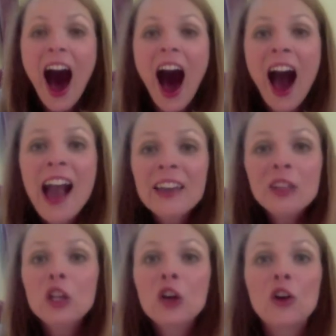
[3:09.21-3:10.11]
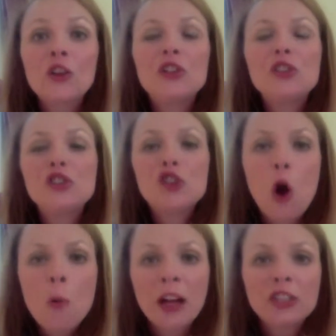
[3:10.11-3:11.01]
I learned
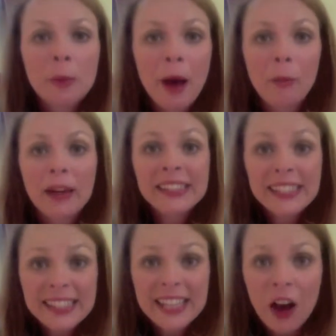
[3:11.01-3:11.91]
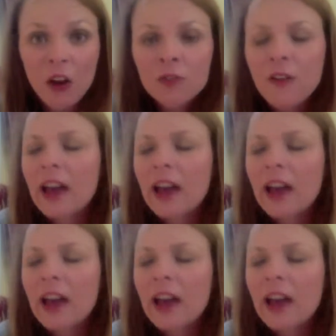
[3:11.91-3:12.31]
so much about myself.